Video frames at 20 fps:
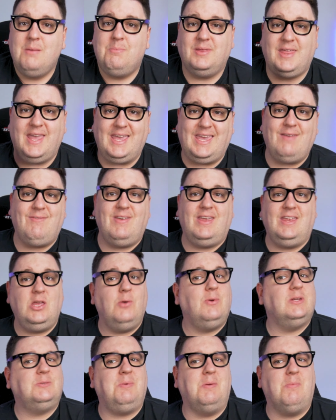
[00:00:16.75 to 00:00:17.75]
But they're giving
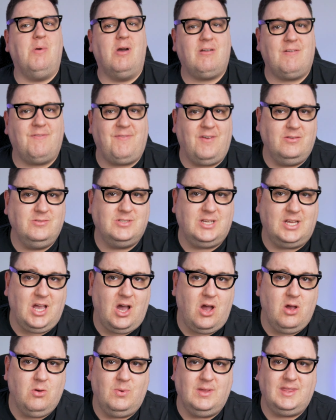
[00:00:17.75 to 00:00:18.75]
U S B microphones a
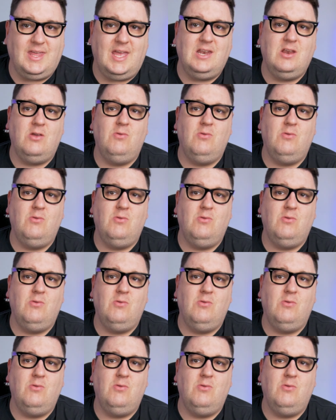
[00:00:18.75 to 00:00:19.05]
go with their